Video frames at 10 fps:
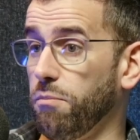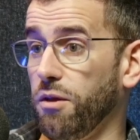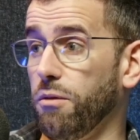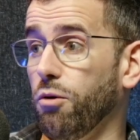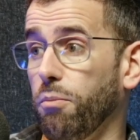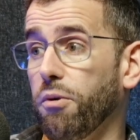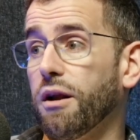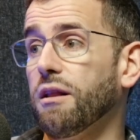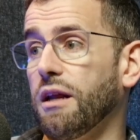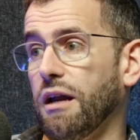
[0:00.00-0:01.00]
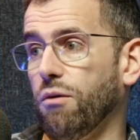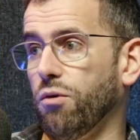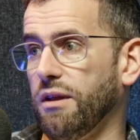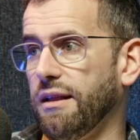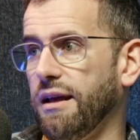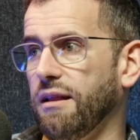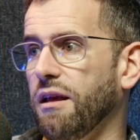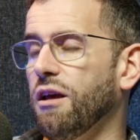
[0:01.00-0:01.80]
but they were brilliant at what they did.